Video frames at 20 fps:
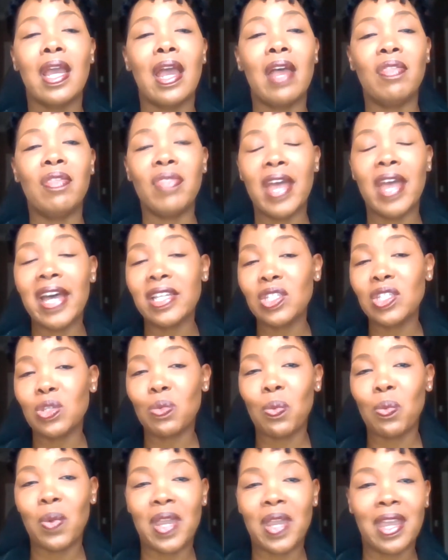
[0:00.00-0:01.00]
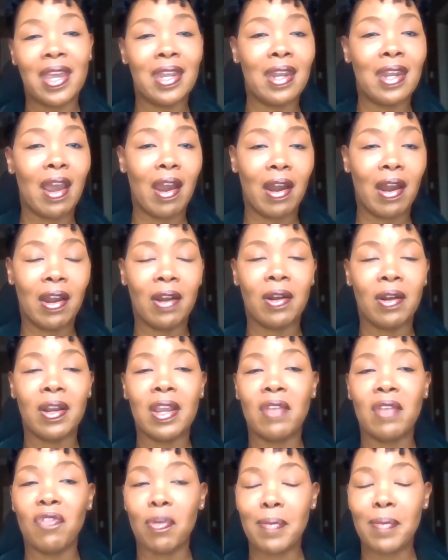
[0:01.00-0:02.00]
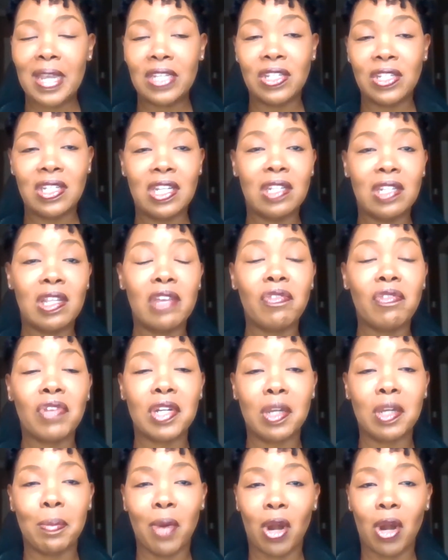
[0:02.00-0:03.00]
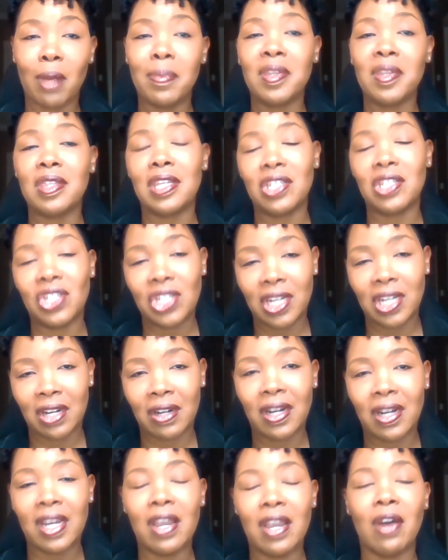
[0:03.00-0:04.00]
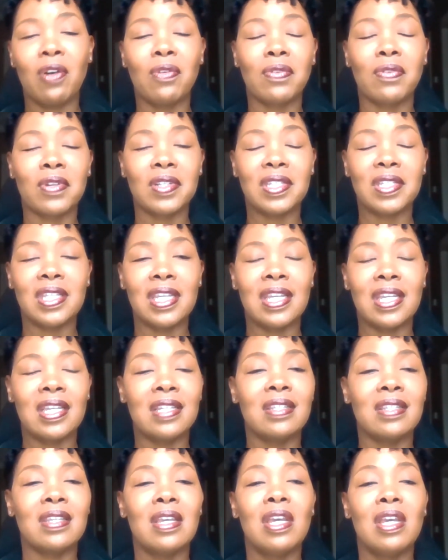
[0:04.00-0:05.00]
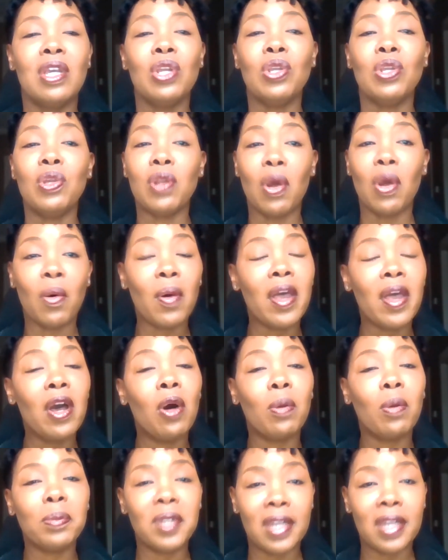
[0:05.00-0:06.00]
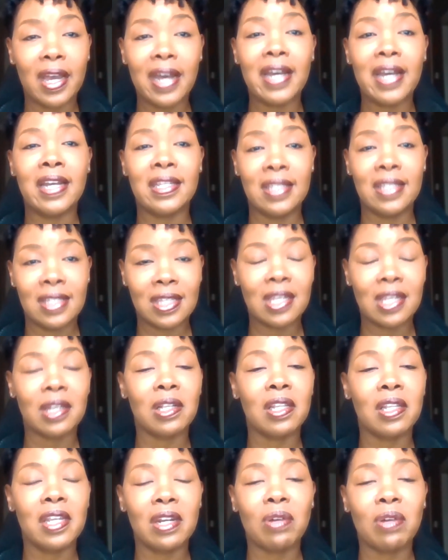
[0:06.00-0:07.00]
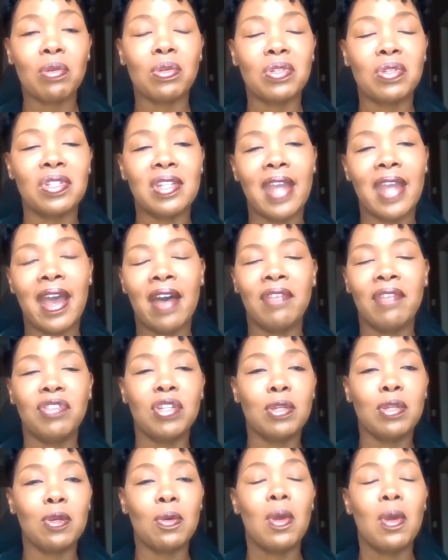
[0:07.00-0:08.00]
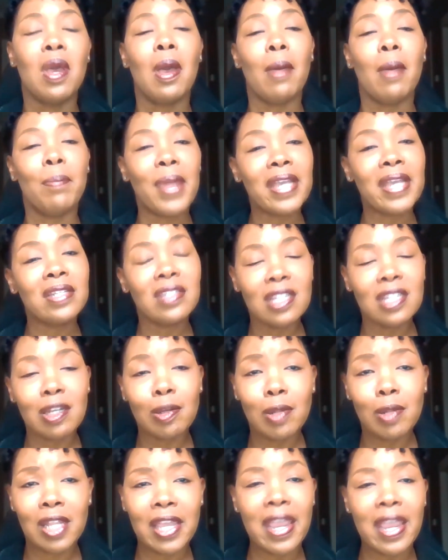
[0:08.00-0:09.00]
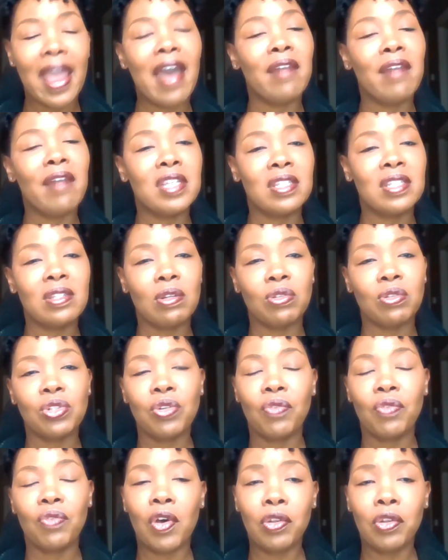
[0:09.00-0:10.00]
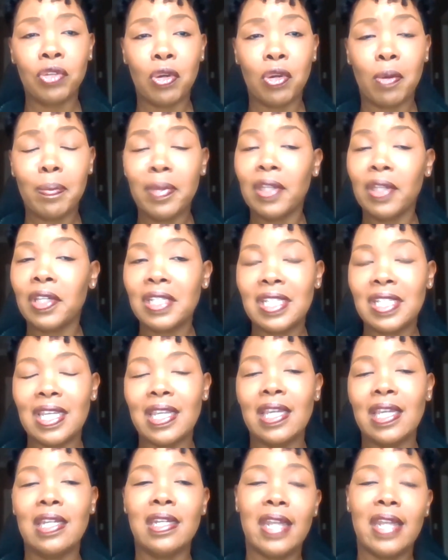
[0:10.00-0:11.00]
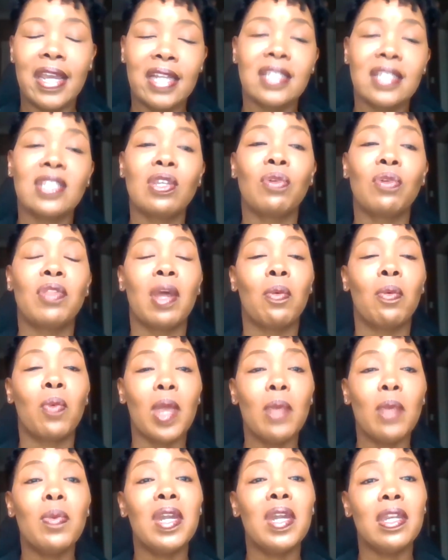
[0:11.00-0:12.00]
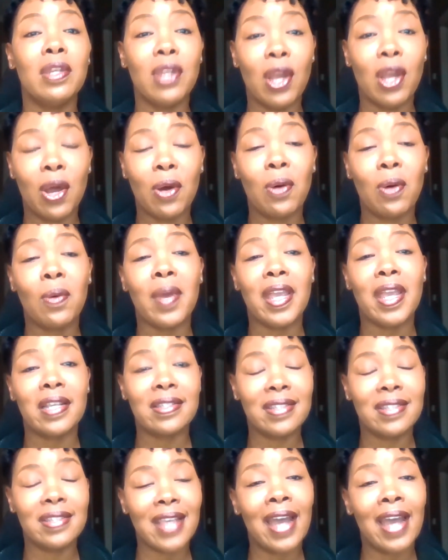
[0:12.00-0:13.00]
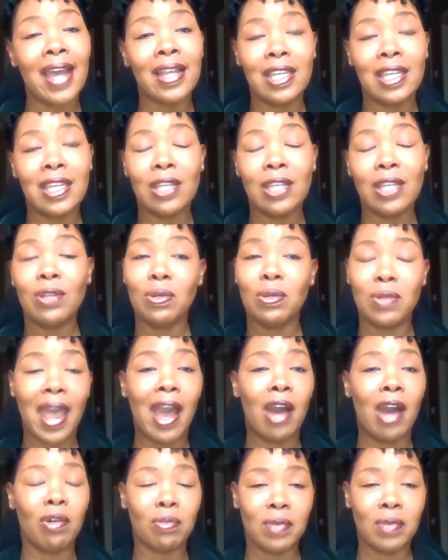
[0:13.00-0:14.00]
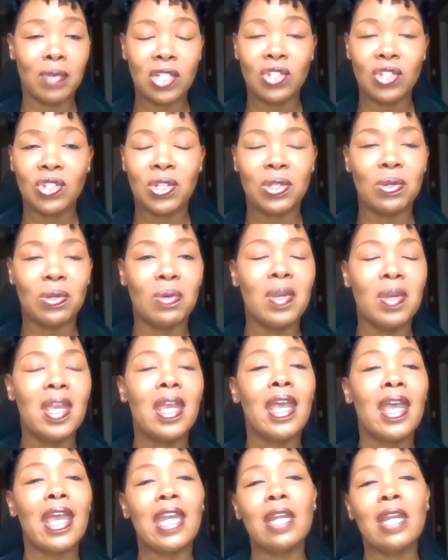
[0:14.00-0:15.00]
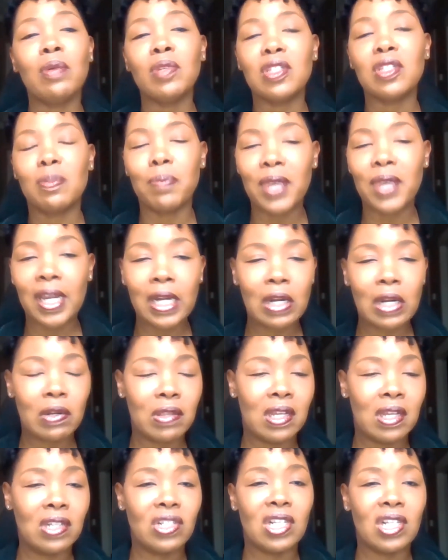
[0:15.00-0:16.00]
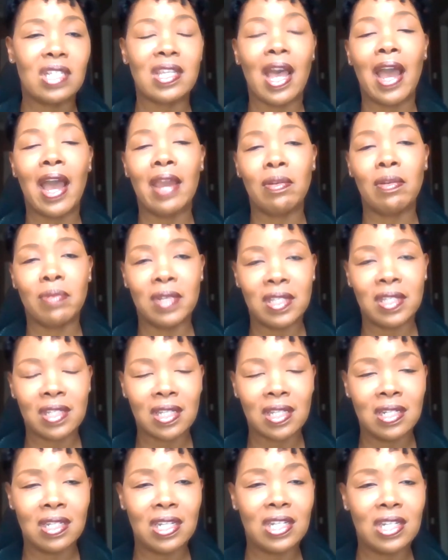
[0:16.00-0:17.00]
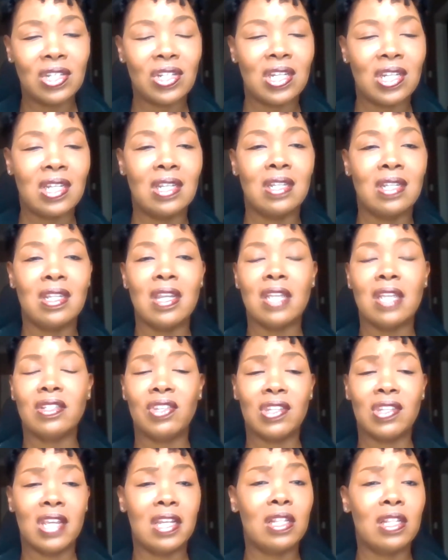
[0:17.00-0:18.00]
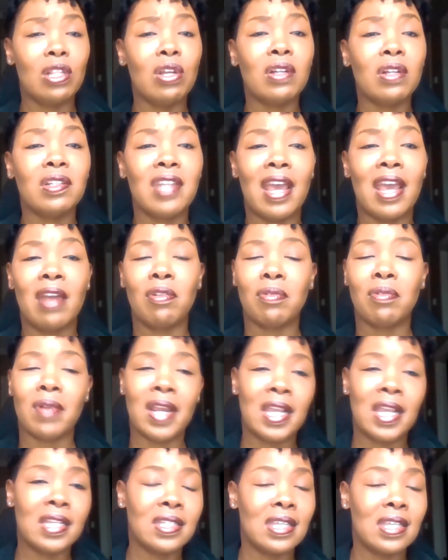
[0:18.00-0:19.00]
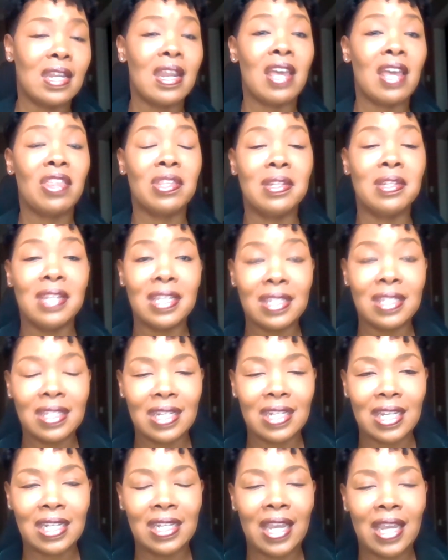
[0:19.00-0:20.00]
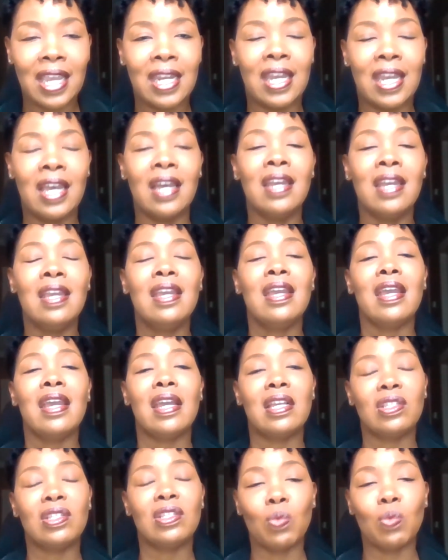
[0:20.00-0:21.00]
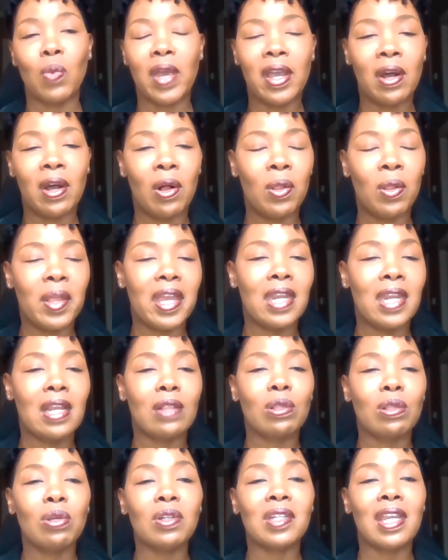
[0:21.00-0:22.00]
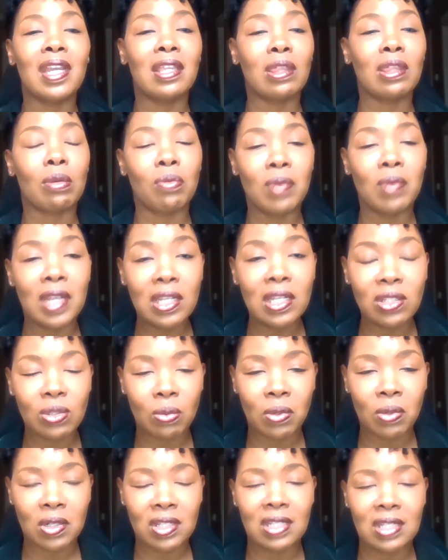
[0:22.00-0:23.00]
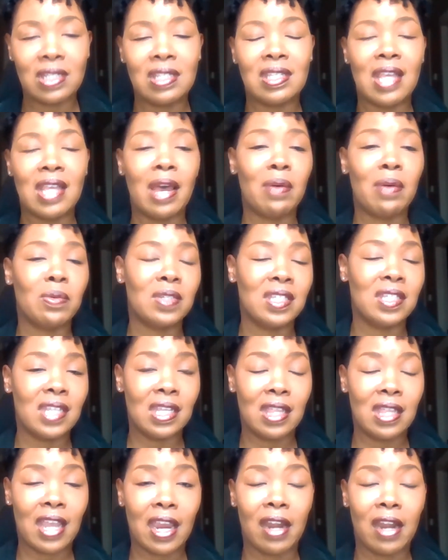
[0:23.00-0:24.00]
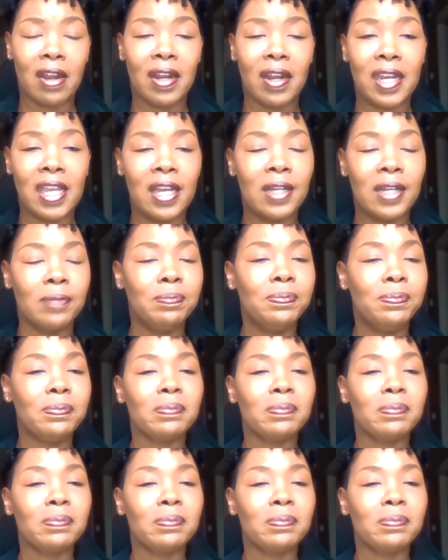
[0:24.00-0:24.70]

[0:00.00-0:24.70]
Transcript: And that's when our information delivery department that Sherry oversees, you know, helped us, the clinical staff, to basically have this social vulnerability index so that we would know exactly who to outreach to. And it was bigger than just as high risk condition. It looked at race and ethnicity data as well, and it looked at the resources that was in the area.